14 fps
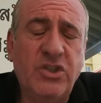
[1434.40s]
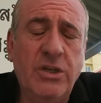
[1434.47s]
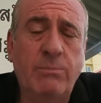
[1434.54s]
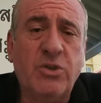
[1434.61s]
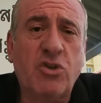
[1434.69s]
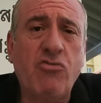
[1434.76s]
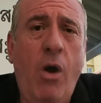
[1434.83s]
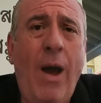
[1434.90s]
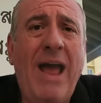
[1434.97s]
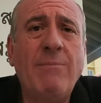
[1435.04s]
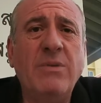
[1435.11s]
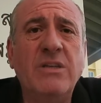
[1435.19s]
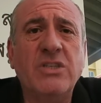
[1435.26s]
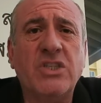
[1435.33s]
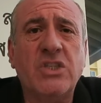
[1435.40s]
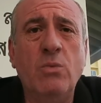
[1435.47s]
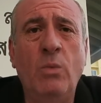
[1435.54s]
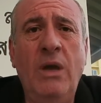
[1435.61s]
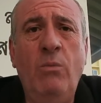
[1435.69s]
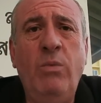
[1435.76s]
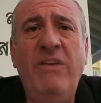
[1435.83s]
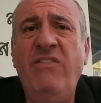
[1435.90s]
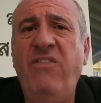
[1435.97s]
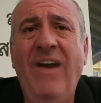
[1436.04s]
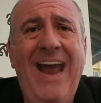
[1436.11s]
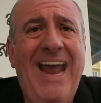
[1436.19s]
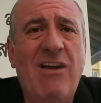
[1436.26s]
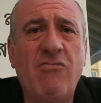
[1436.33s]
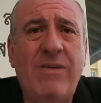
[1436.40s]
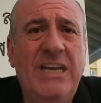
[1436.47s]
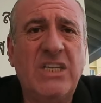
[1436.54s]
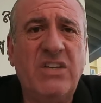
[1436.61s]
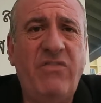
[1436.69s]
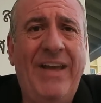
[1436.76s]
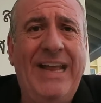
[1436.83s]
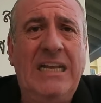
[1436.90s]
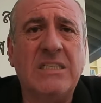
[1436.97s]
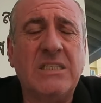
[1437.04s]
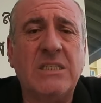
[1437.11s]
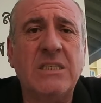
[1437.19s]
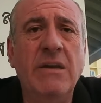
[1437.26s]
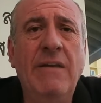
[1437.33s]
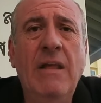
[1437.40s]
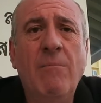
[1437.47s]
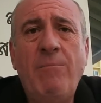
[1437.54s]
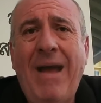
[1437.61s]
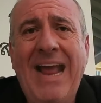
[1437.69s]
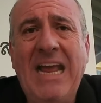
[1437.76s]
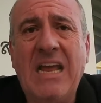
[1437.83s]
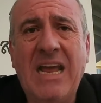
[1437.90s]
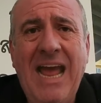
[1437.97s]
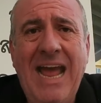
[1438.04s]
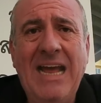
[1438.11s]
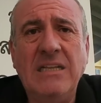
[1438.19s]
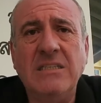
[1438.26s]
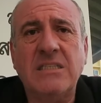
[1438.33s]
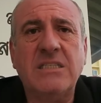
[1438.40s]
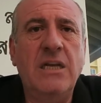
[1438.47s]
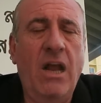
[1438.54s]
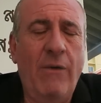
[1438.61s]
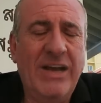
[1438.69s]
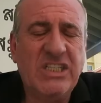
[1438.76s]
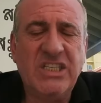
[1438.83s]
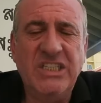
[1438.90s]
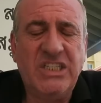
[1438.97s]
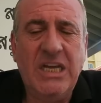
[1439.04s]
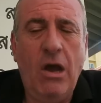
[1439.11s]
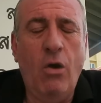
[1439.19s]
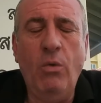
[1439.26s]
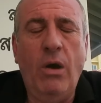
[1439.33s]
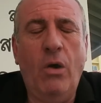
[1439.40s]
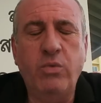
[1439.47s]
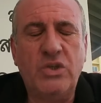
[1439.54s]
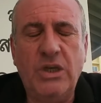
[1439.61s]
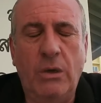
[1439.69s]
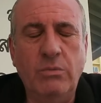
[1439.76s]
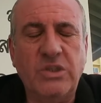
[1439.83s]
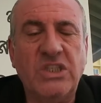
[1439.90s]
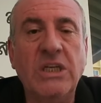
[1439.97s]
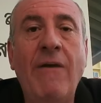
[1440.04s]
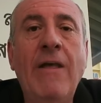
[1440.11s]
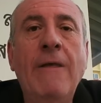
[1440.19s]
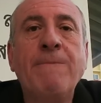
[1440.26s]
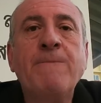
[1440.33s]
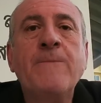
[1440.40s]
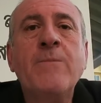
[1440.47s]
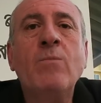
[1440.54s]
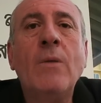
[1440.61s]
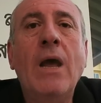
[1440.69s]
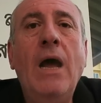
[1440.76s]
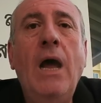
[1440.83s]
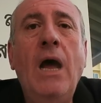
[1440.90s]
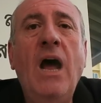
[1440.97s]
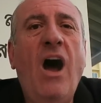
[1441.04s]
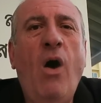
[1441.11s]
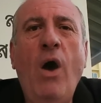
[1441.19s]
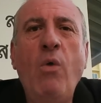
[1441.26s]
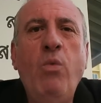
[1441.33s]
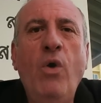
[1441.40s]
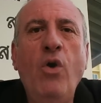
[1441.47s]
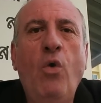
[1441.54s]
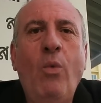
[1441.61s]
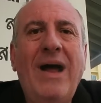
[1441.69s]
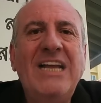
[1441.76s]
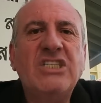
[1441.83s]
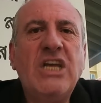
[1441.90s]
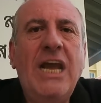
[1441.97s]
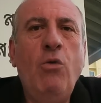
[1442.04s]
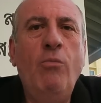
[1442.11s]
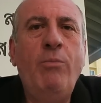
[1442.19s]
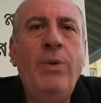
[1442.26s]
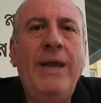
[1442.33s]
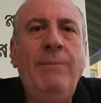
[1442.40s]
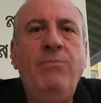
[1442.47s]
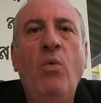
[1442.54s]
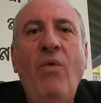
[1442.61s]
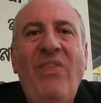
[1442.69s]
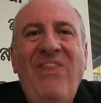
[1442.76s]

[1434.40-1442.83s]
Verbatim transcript: subscribers with various things. Bank accounts, licenses, all sorts. I will always help people.